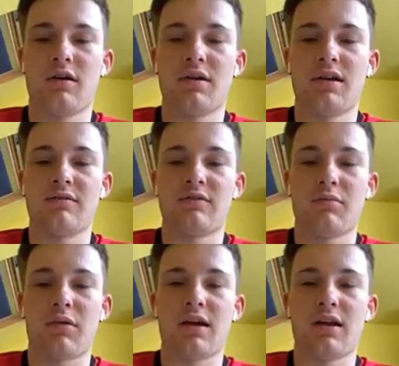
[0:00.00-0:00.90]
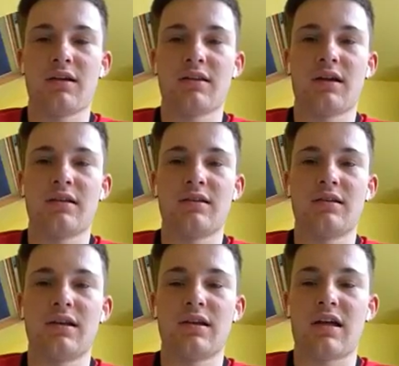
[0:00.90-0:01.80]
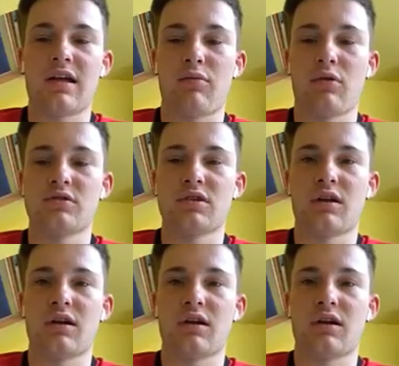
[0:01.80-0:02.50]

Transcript: I mean, if they play like they did against Portugal,